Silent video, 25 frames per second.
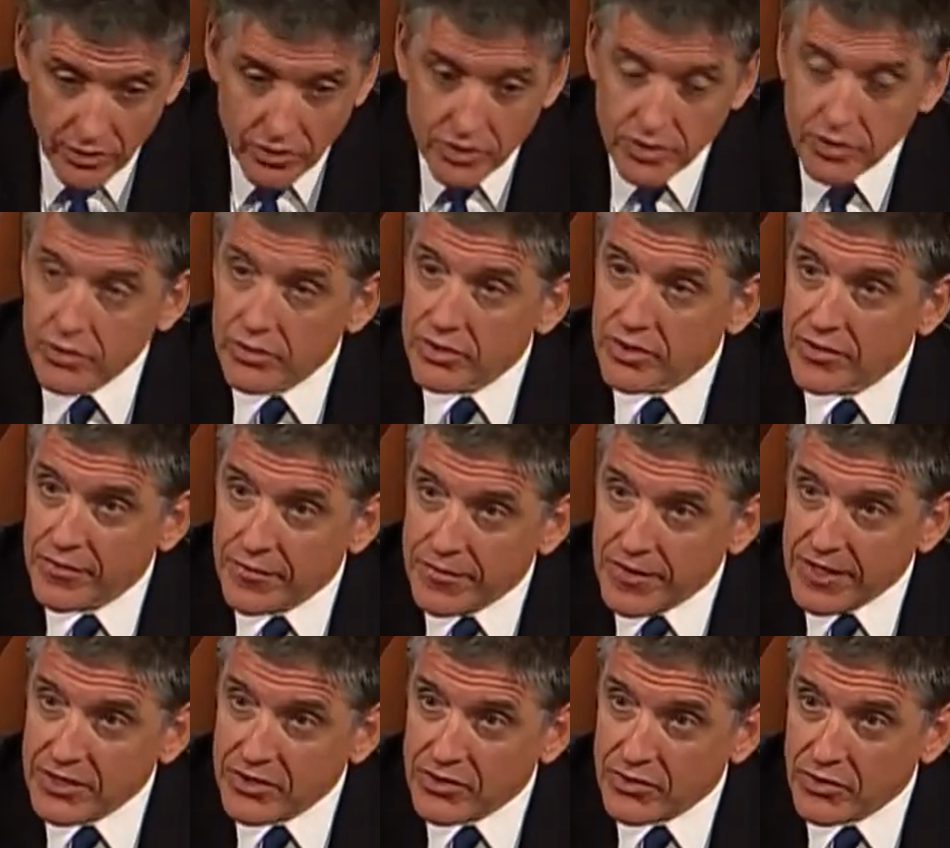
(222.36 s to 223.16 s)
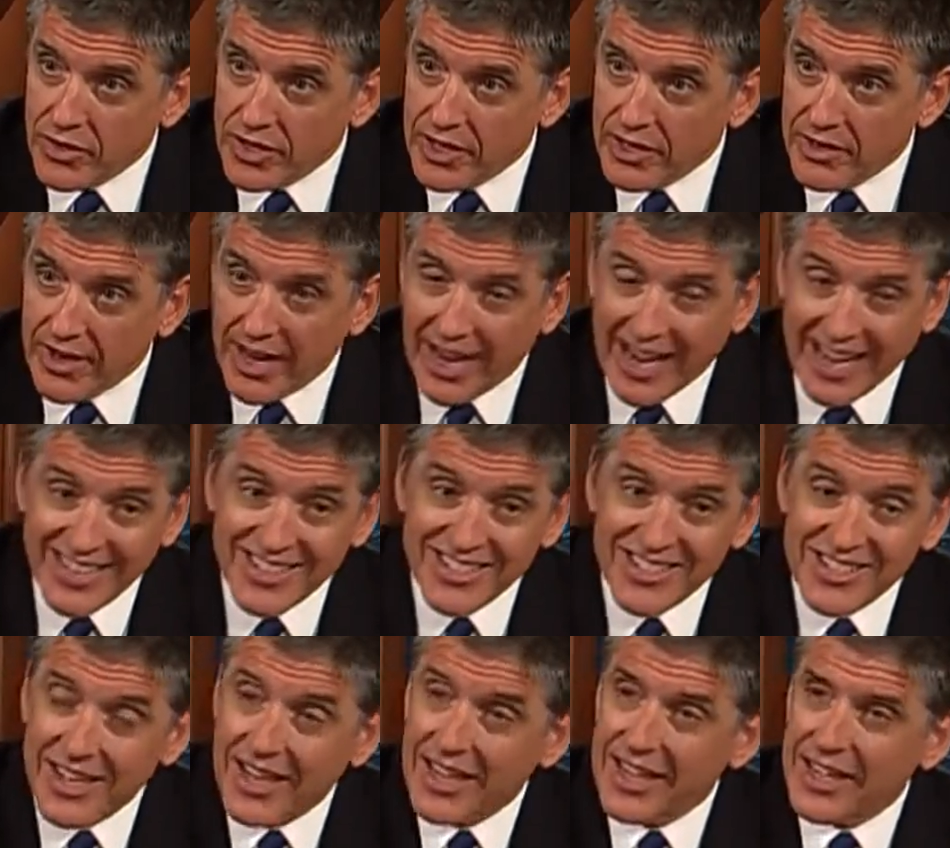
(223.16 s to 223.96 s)
I used to go to the Fitzroy area
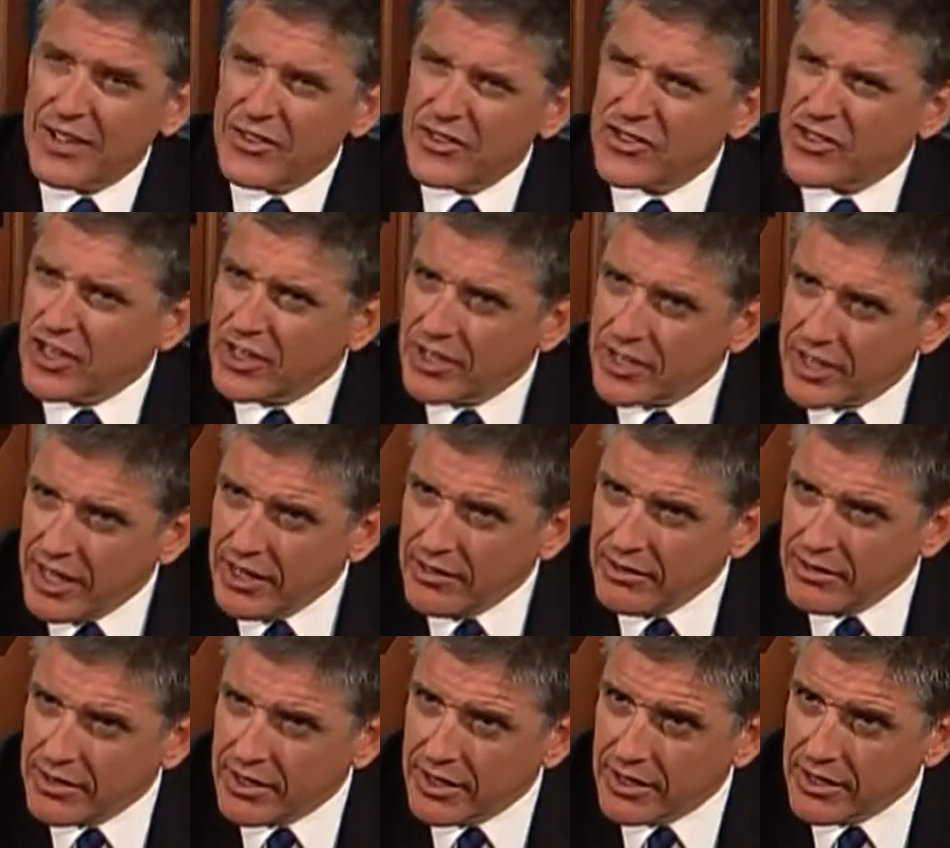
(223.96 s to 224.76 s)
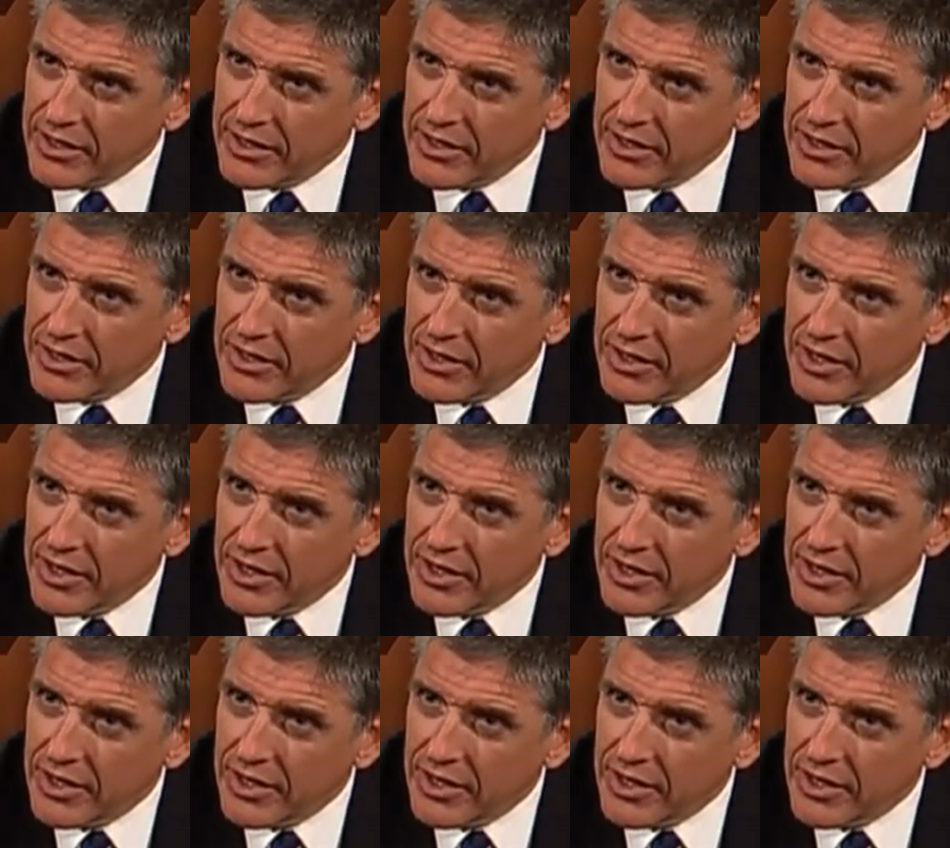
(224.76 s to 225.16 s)
and St Kilda.